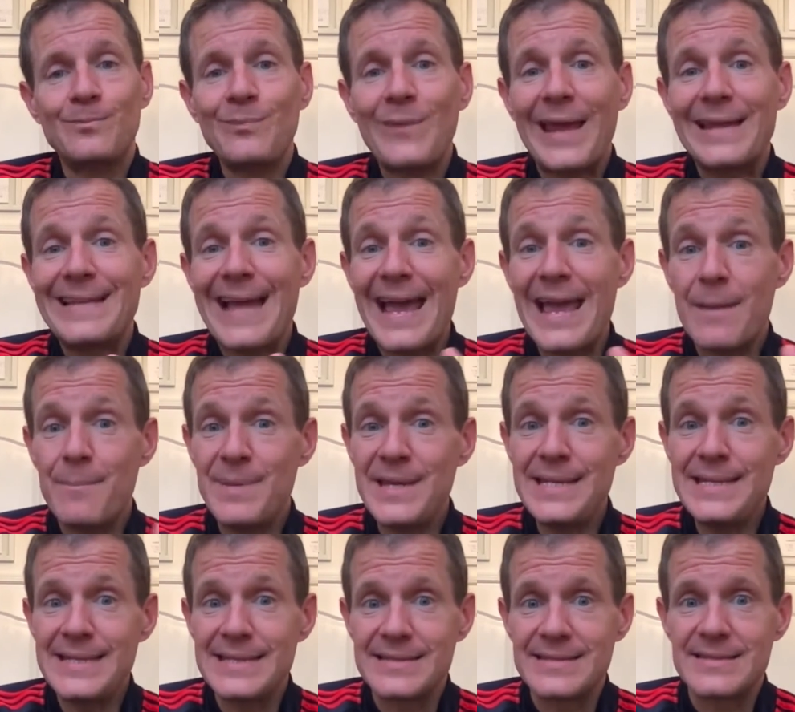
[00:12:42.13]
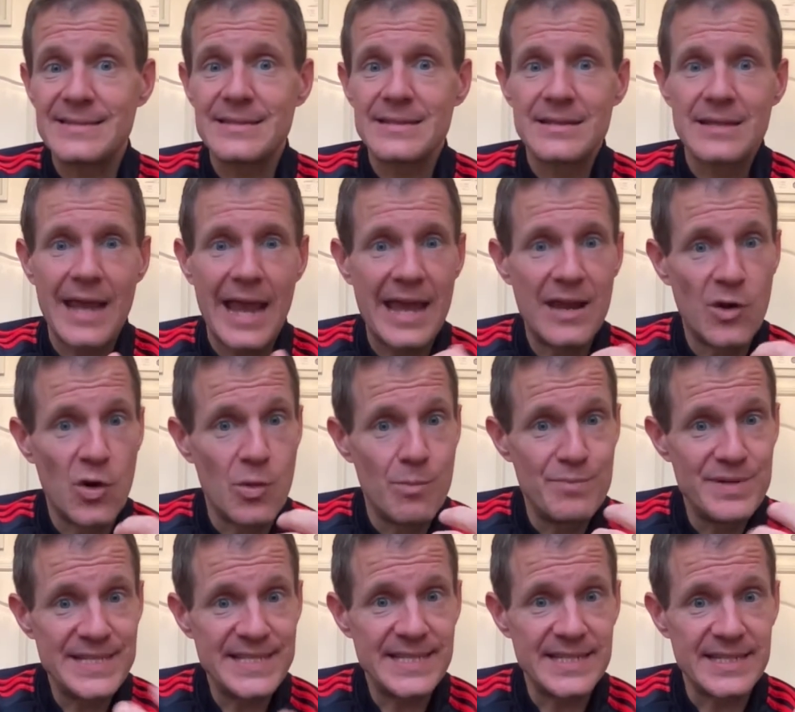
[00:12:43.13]
Diabetes and
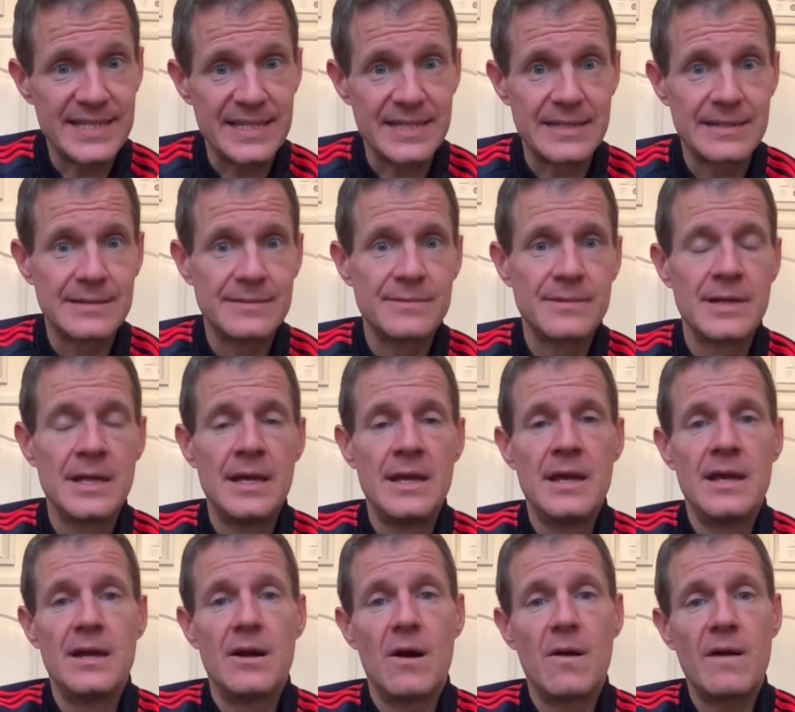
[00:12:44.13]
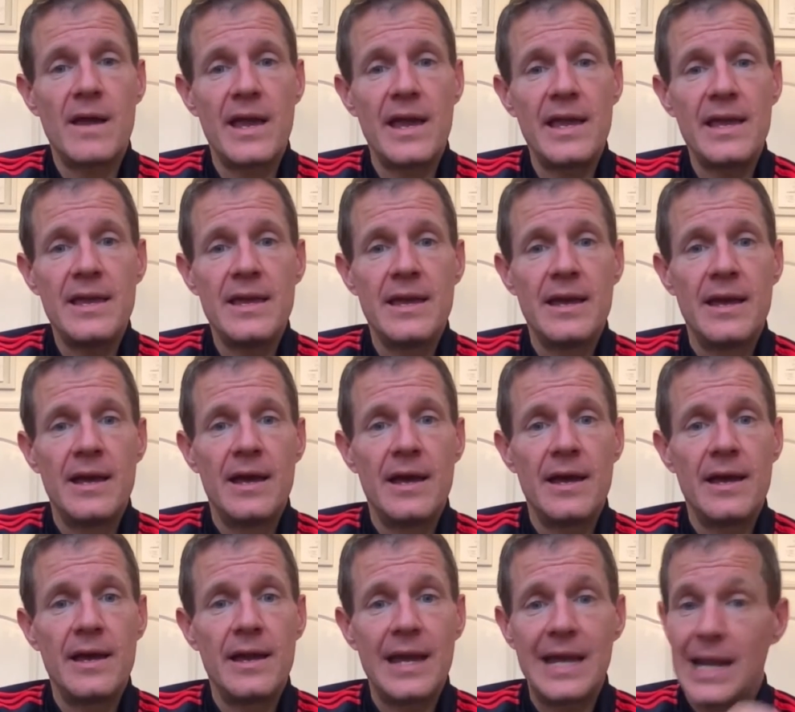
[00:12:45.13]
obesity, okay?
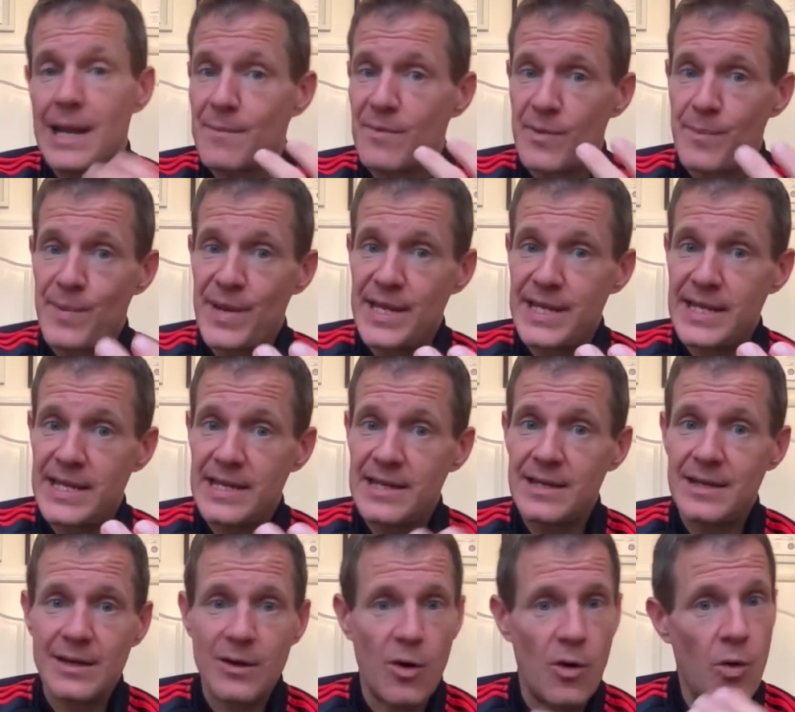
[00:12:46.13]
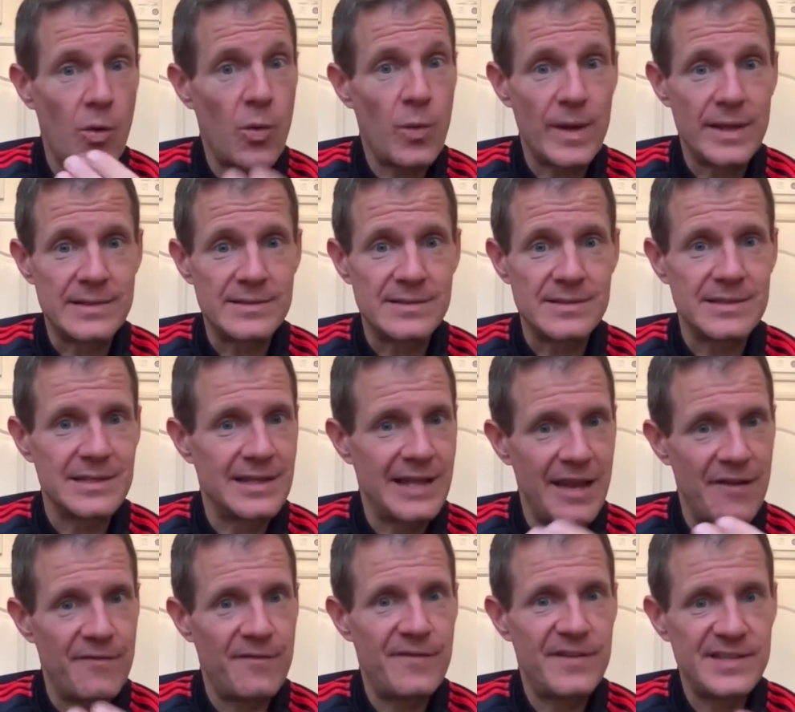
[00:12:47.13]
And I'm repeating always in
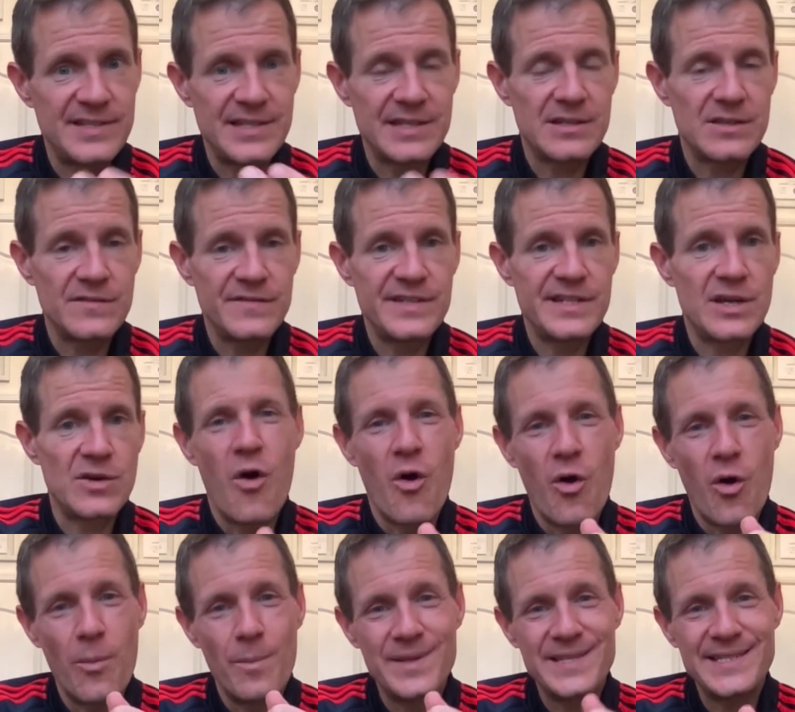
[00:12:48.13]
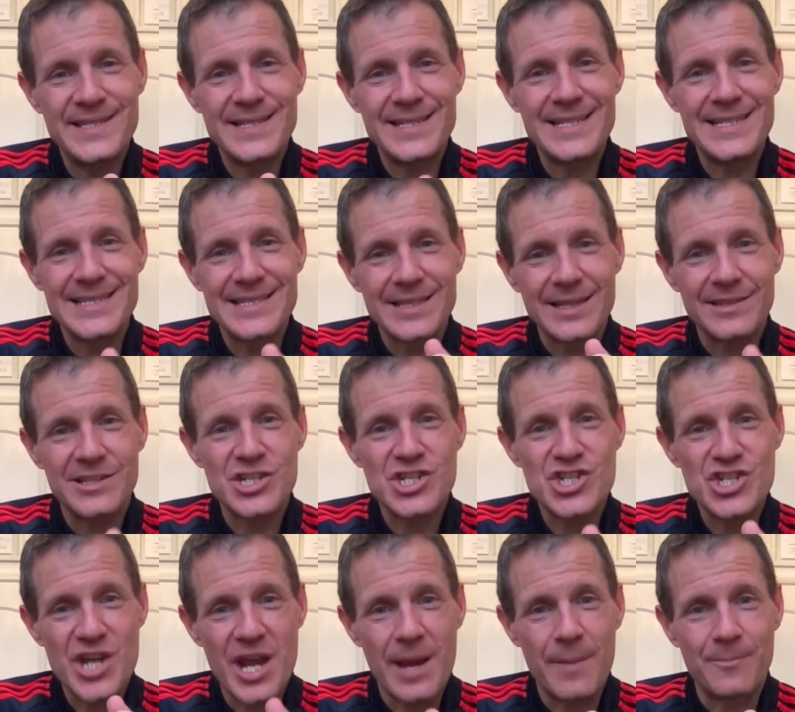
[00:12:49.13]
every single video, obesity is not a
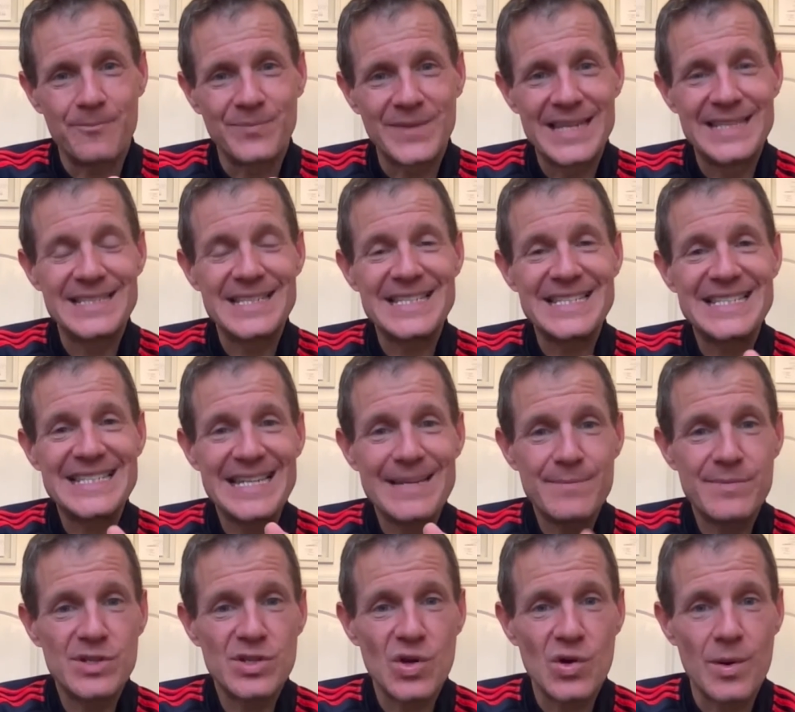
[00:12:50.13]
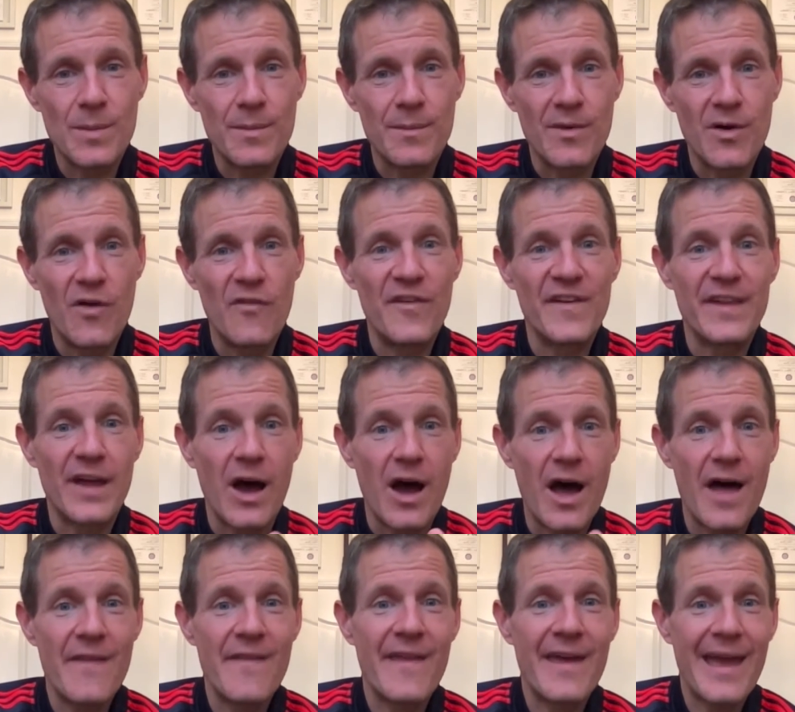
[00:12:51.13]
shame. It's a symptom of an
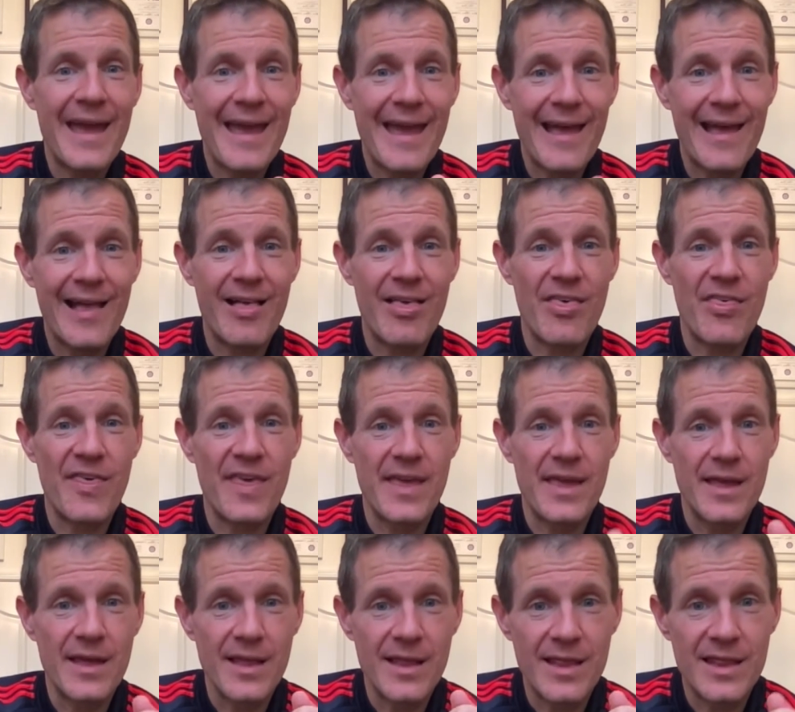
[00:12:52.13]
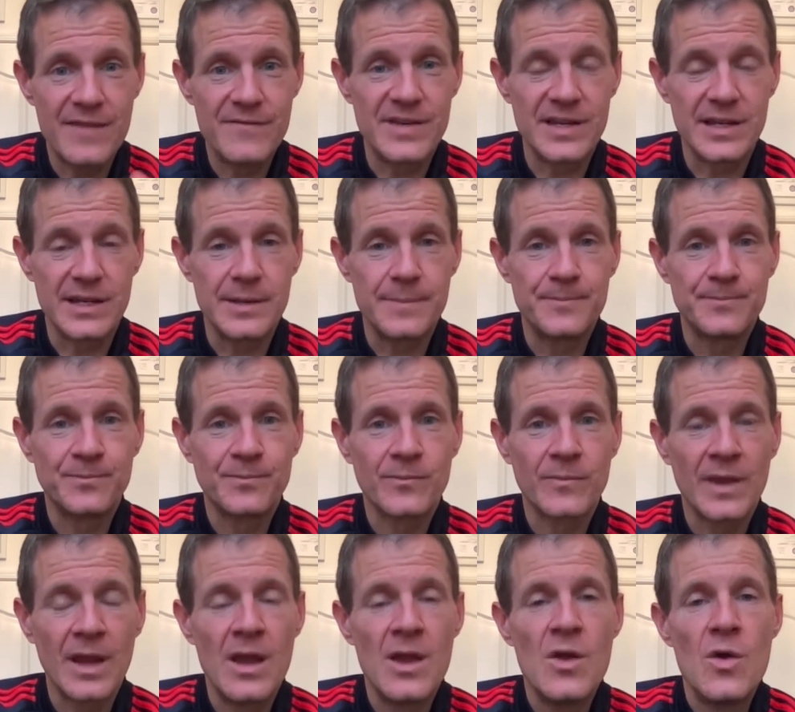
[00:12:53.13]
unhealthy living.
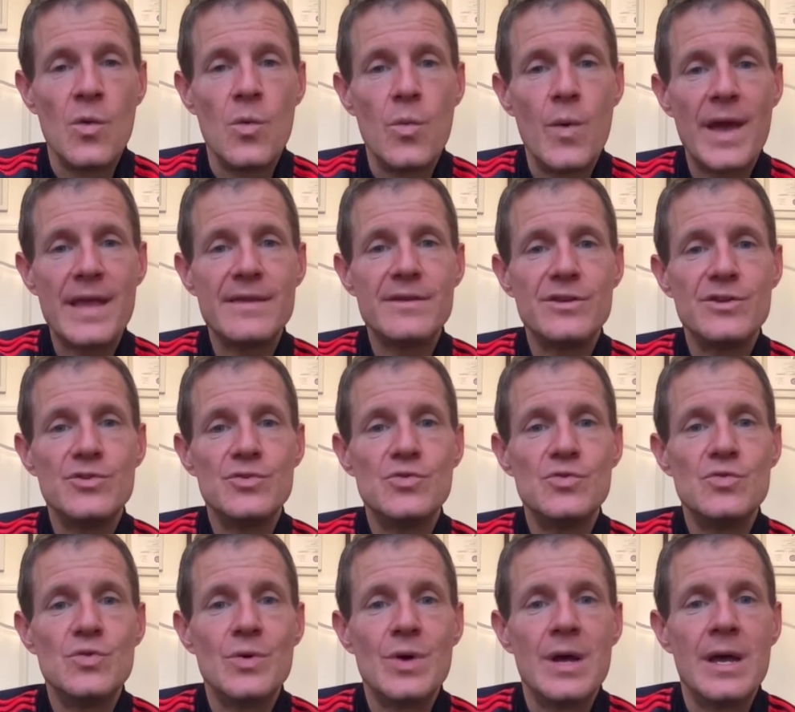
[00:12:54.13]
When you